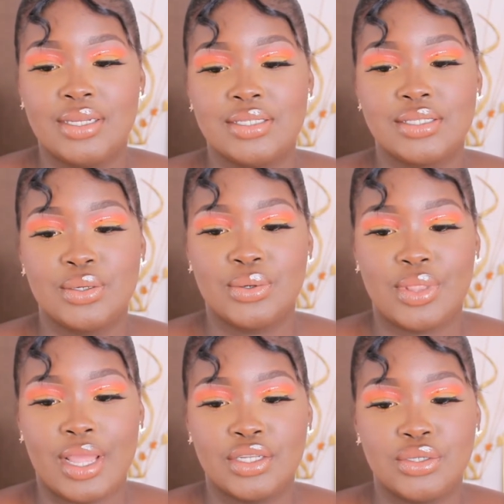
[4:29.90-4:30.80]
so
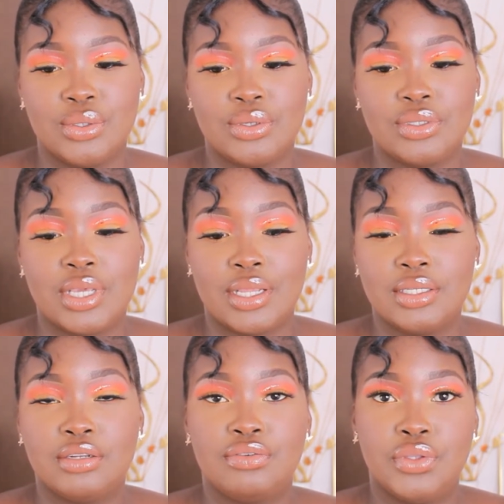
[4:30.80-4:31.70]
that you can
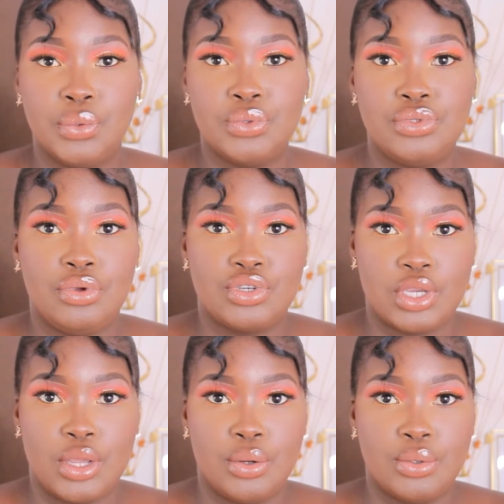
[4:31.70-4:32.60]
diffuse your
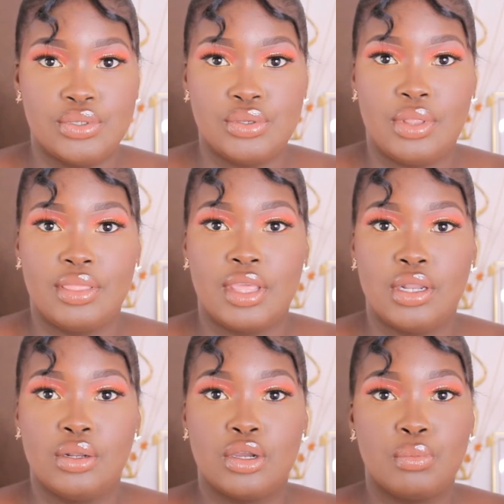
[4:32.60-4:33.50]
shadows so that they
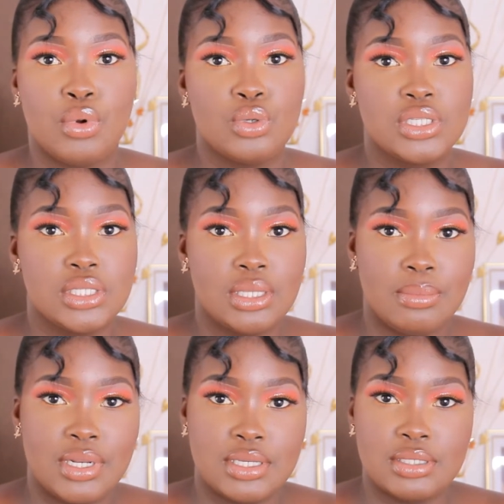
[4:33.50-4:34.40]
look more
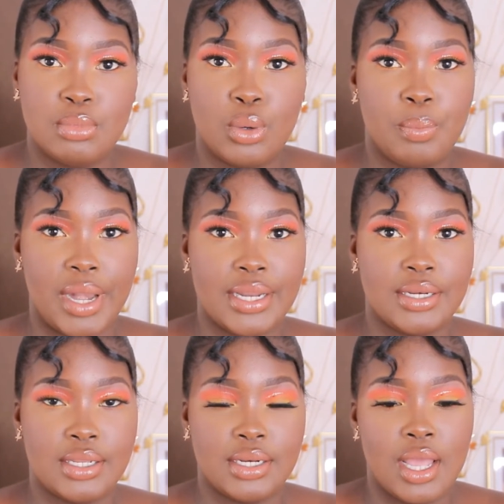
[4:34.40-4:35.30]
seamless, more
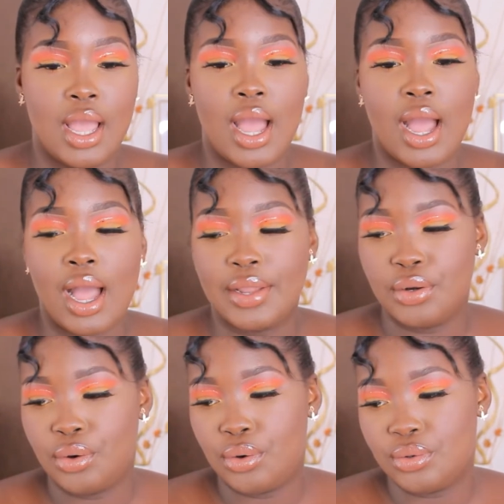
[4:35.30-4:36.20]
blended. I
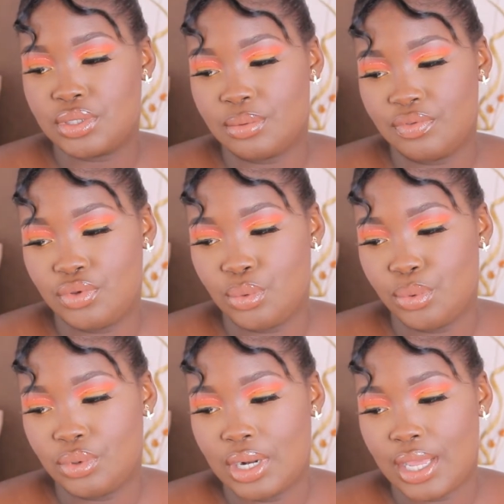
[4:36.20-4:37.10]
know some of you
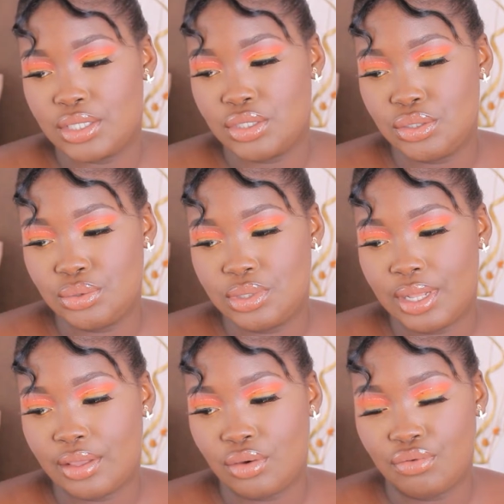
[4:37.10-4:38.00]
would like to use
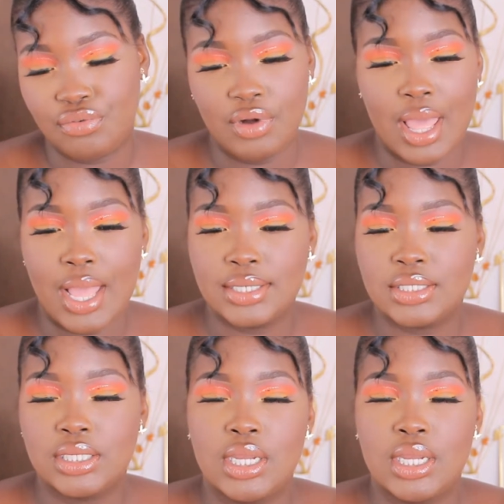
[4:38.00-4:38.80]
like your flat